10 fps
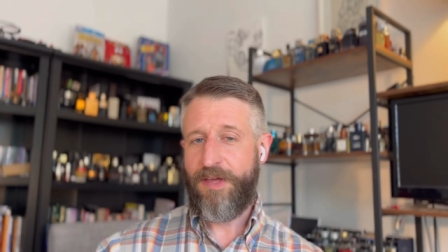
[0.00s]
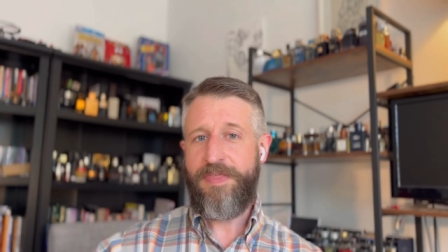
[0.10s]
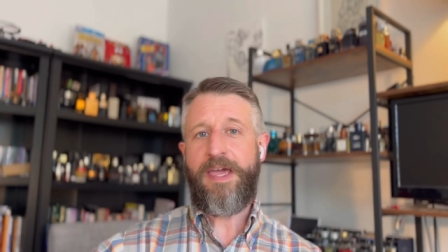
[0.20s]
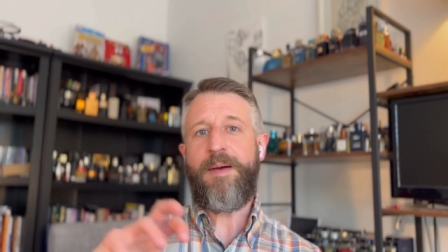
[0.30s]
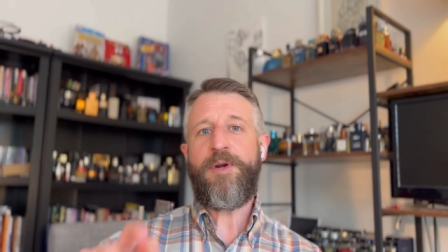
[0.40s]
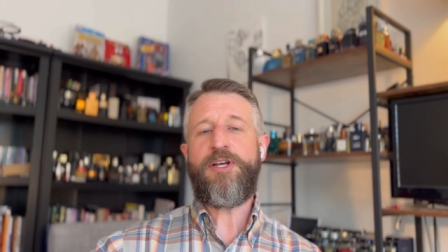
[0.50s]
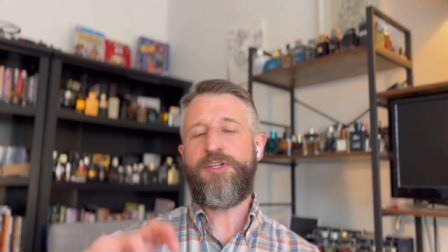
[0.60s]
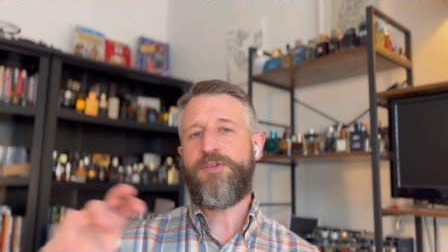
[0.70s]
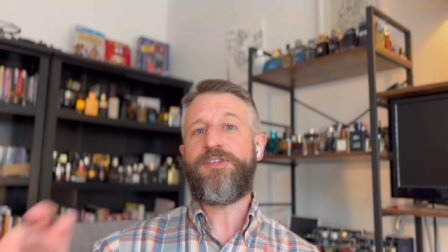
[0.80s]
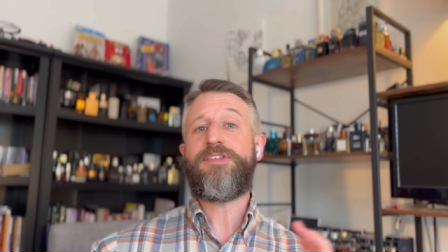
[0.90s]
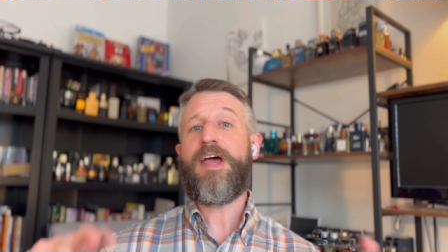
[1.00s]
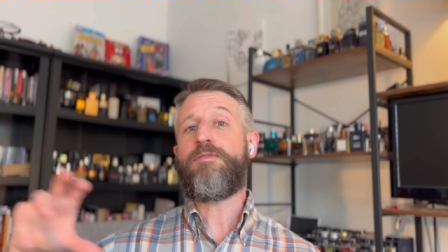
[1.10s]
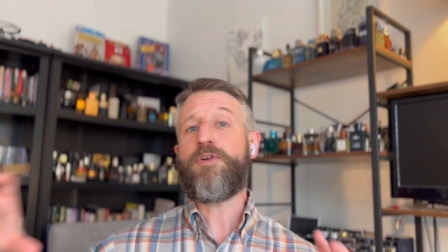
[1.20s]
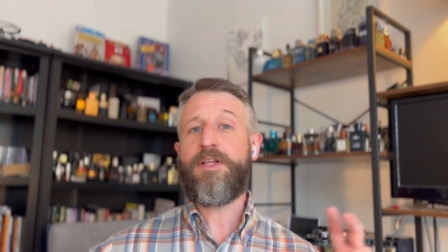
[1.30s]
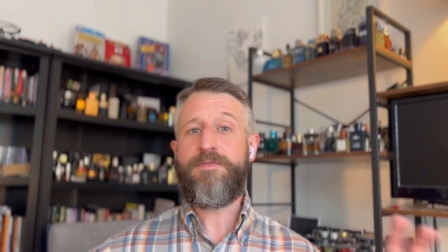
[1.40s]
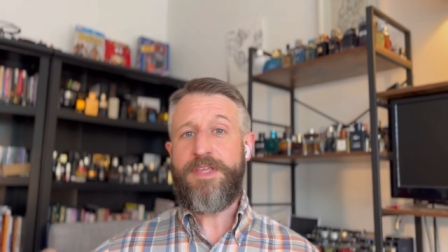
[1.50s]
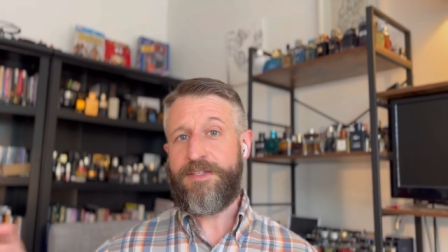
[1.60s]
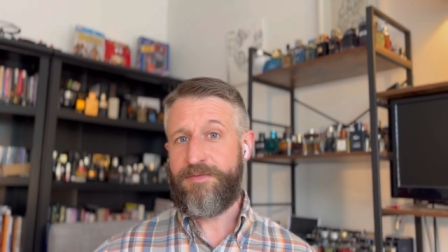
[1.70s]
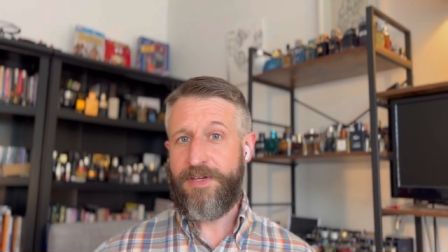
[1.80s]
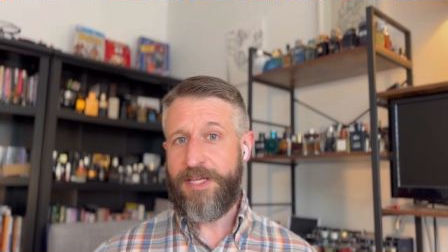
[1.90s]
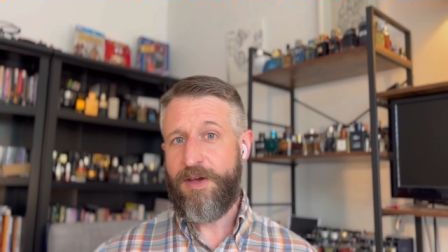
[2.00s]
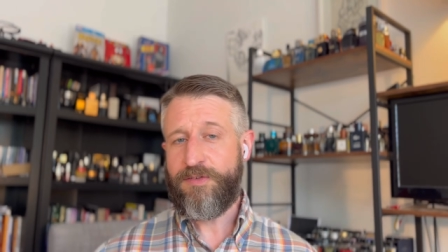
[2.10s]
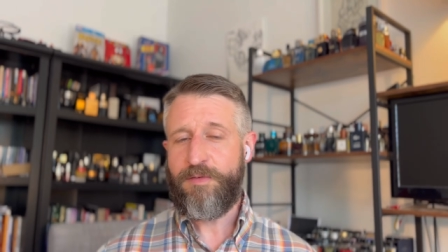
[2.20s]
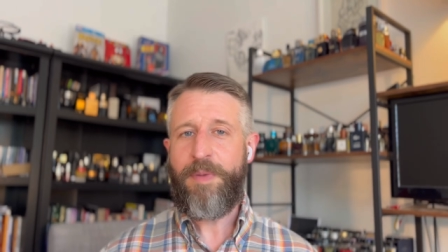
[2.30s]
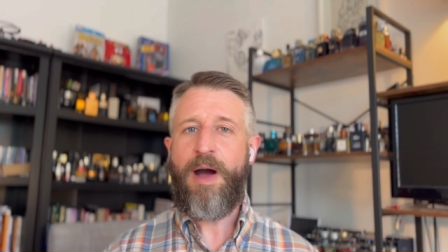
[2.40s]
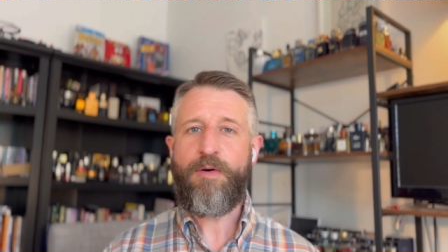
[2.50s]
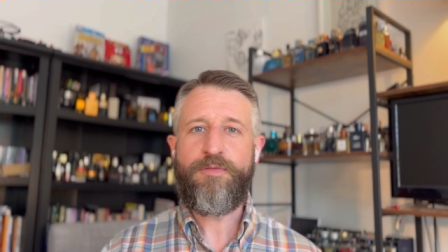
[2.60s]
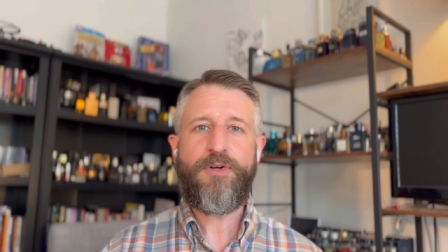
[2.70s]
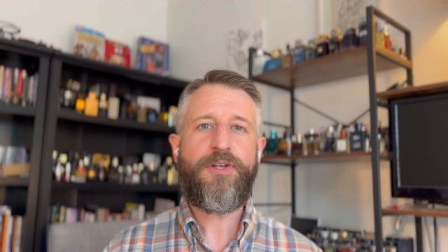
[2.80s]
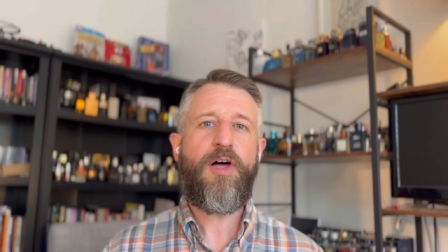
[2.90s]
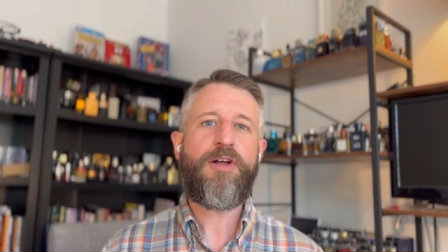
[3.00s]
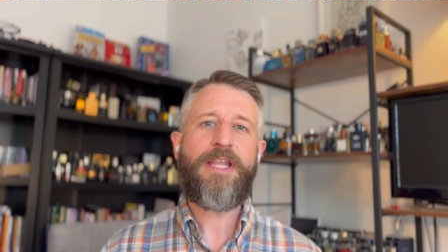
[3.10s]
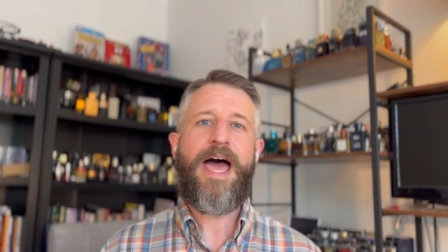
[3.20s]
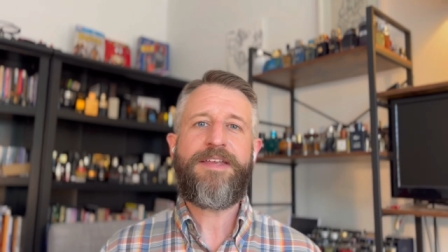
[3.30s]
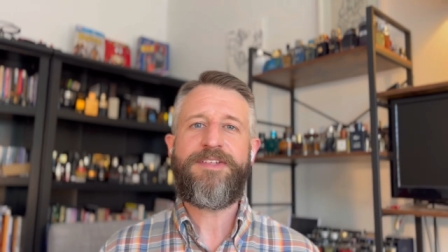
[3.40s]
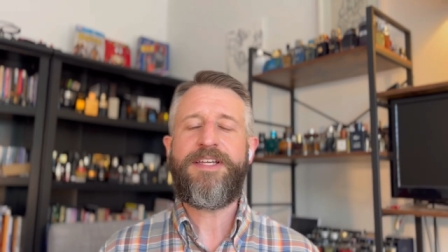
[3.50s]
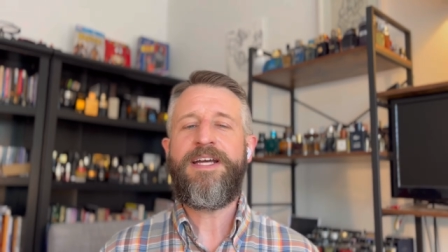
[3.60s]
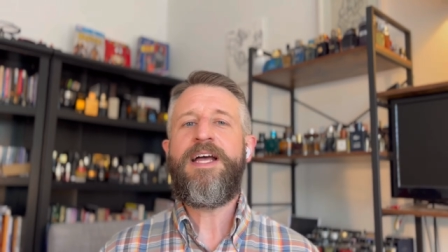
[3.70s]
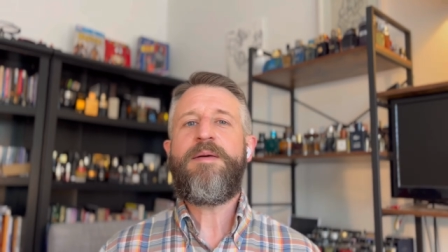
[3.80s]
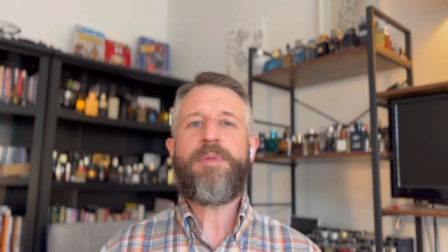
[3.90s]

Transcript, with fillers: So I think I'm going to do several of these videos of powerful and long lasting,